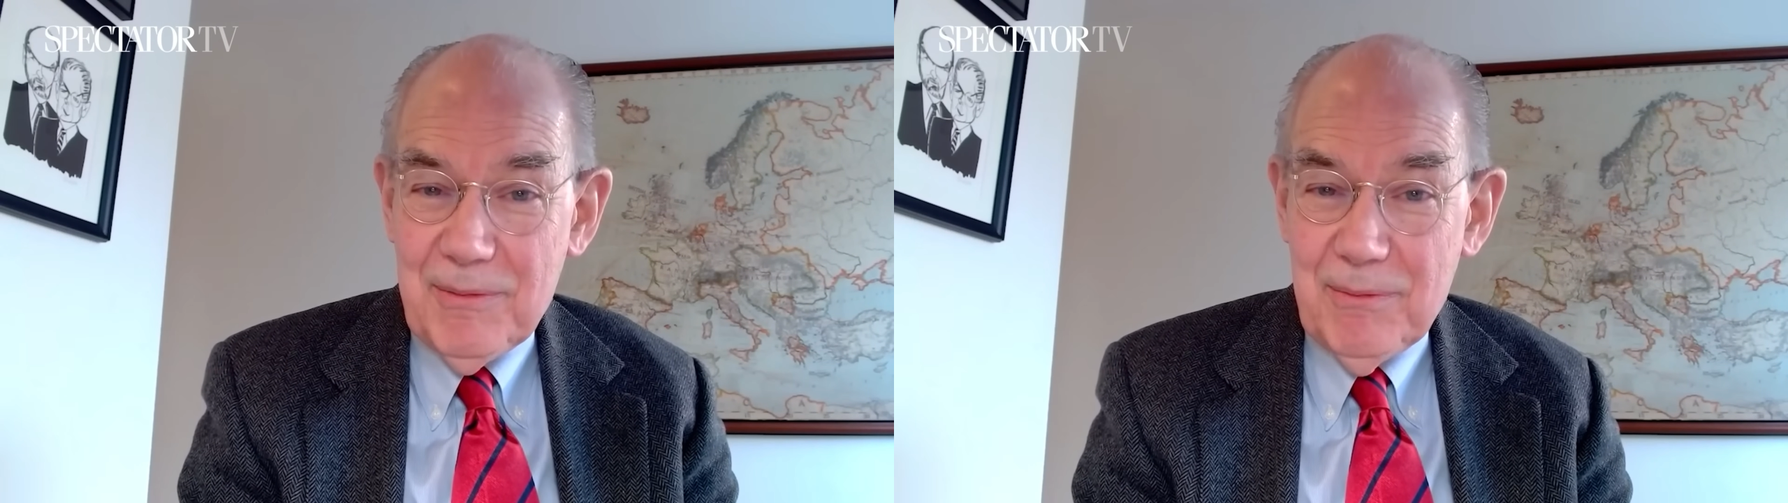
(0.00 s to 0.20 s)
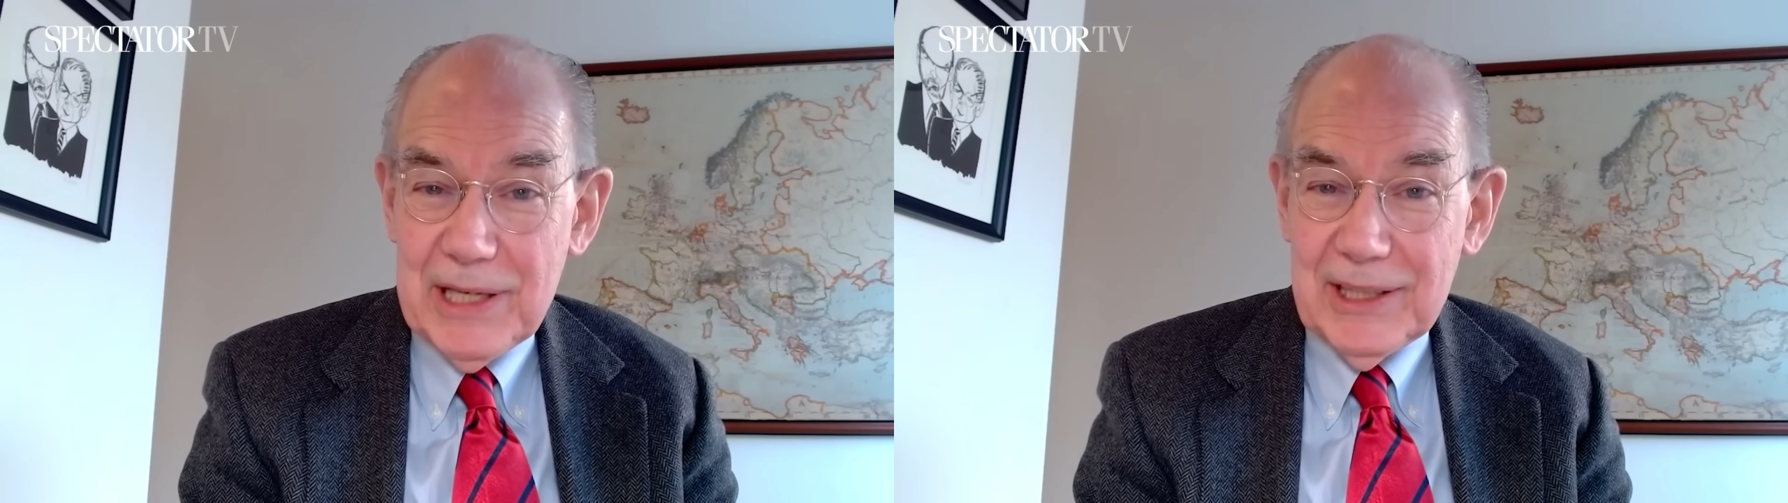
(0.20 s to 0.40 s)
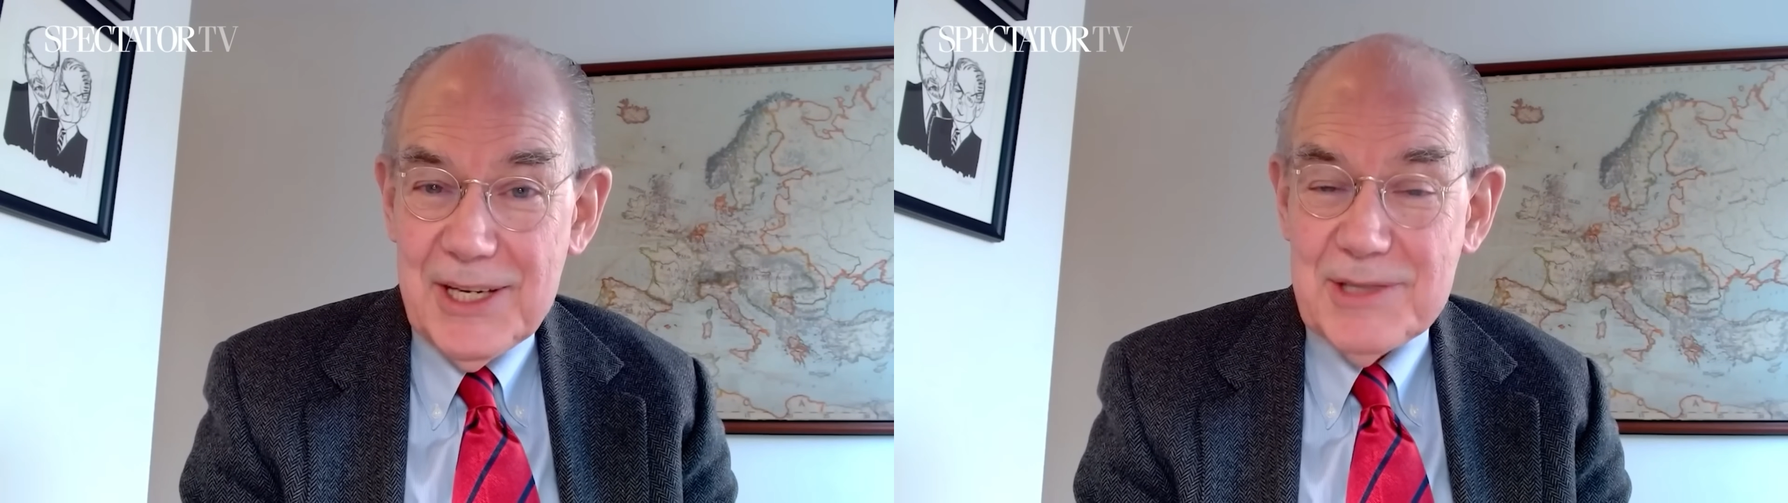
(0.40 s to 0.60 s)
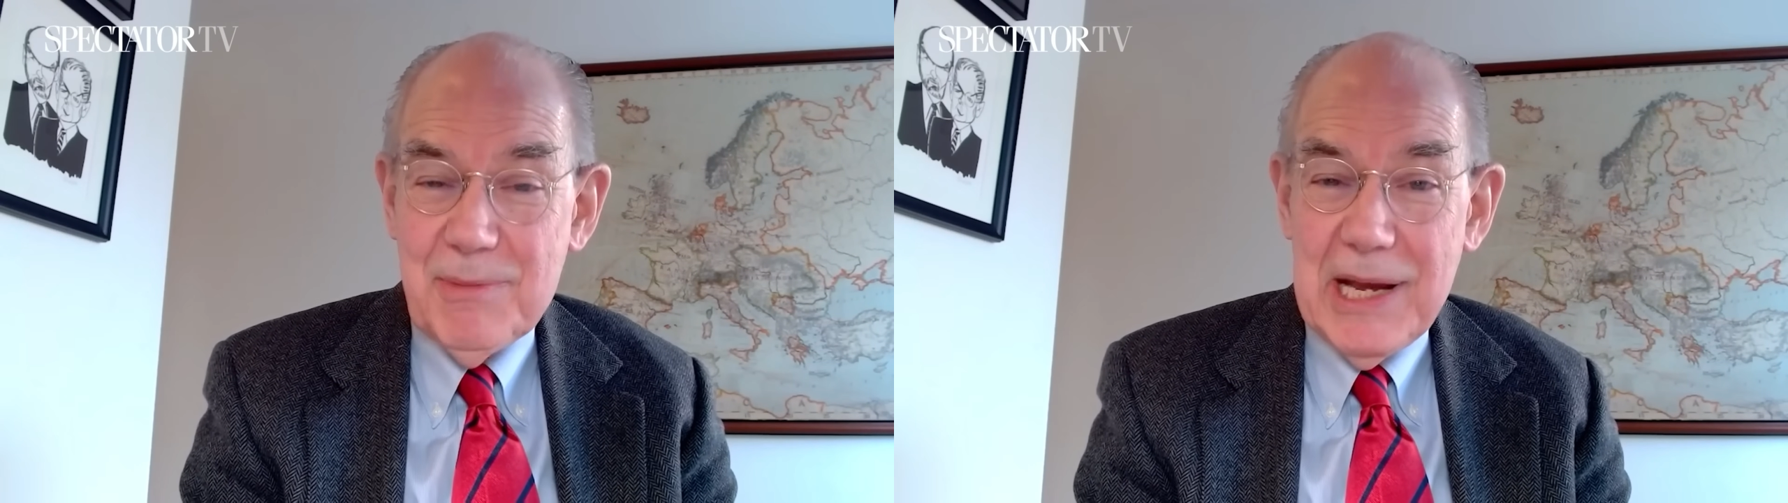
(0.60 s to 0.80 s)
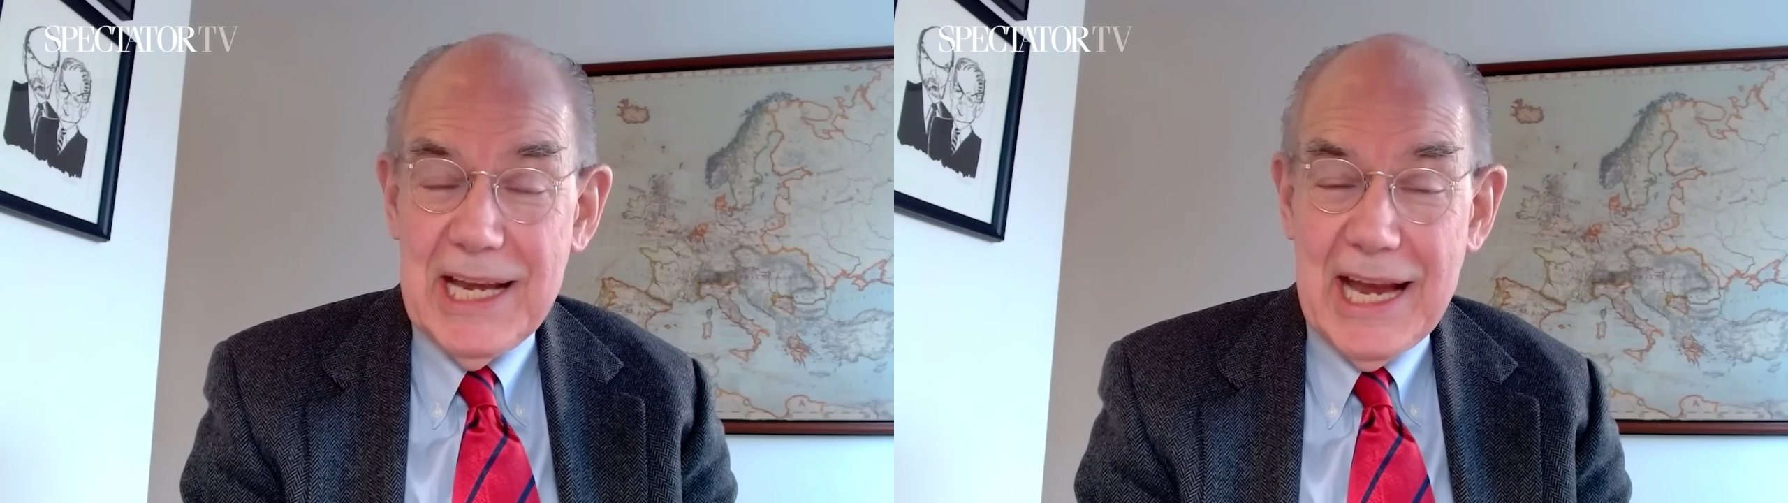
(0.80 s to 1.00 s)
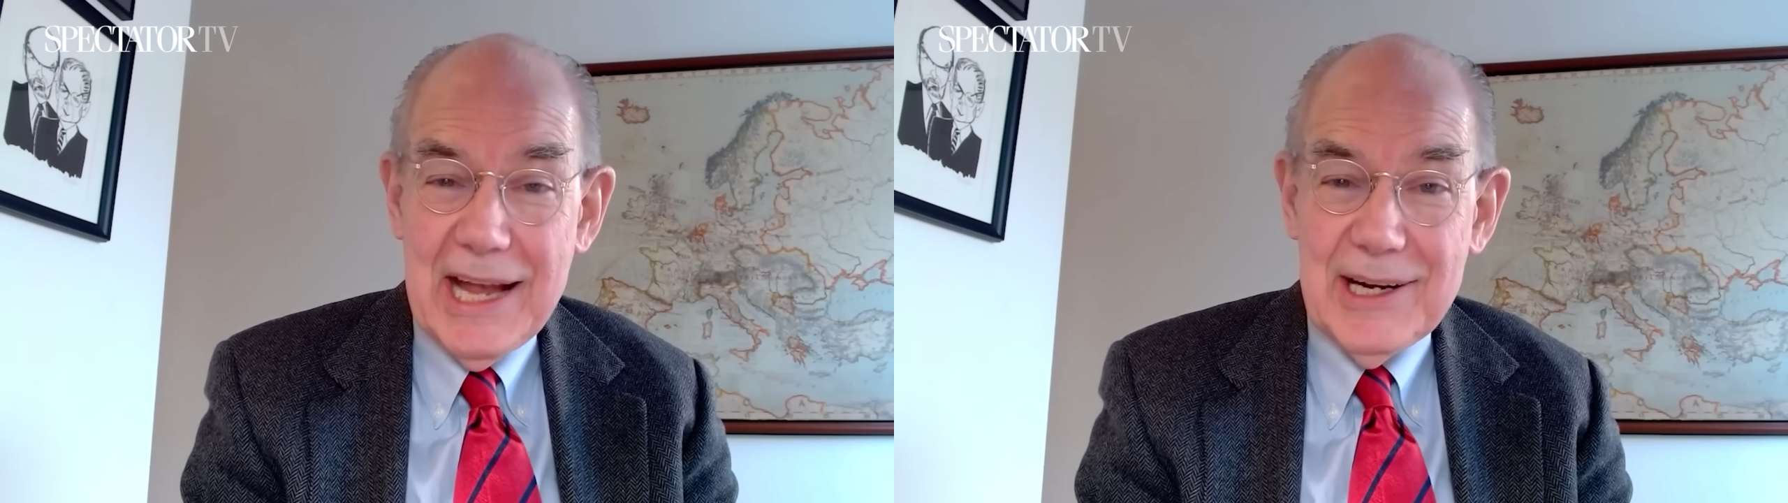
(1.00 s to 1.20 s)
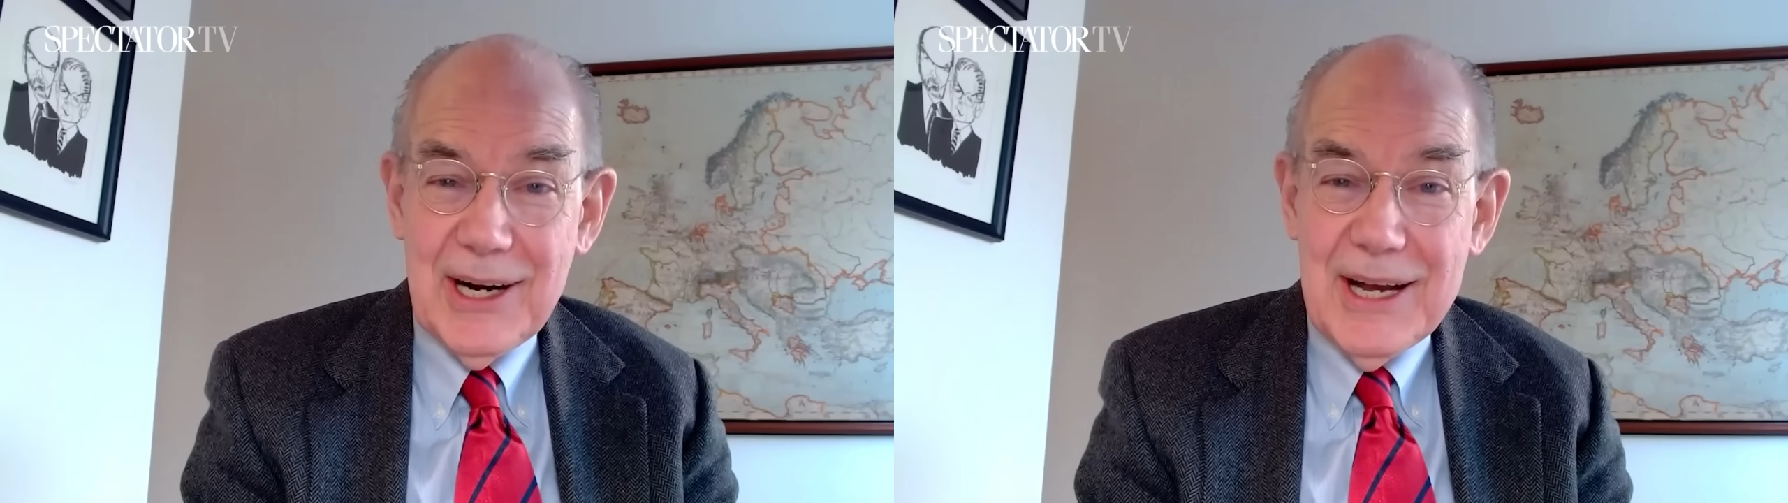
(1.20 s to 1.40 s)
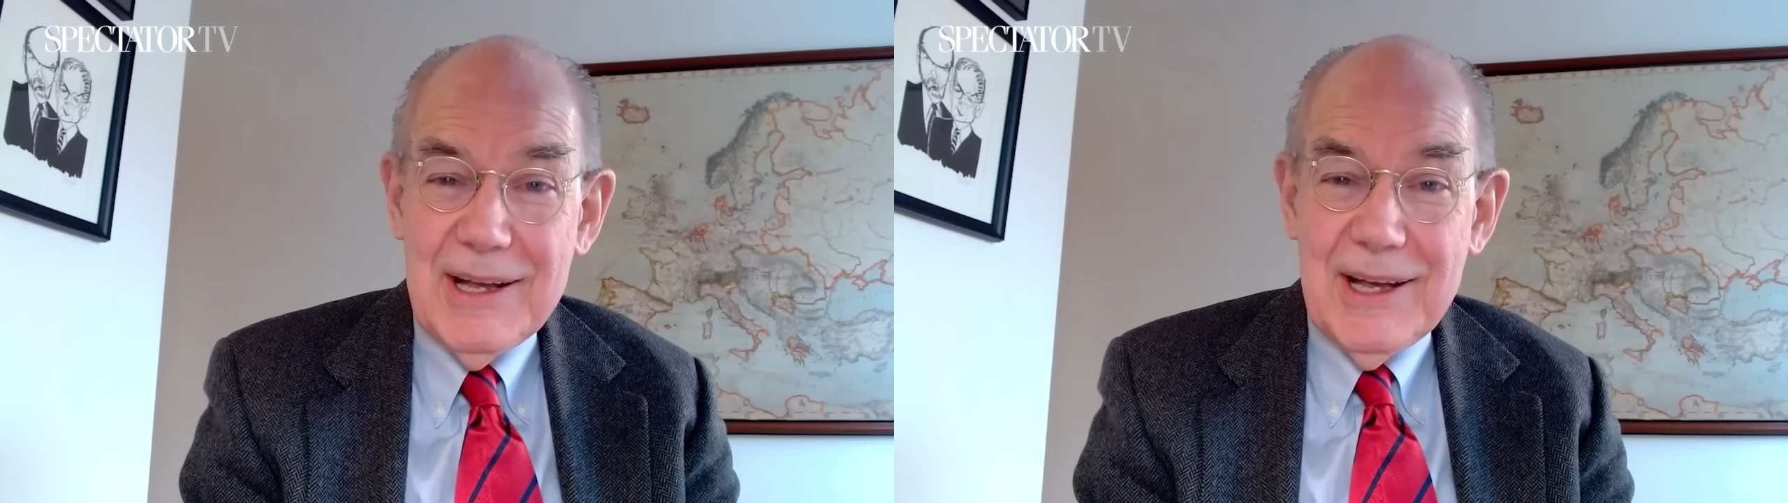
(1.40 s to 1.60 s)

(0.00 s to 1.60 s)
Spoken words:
Middle East mediator,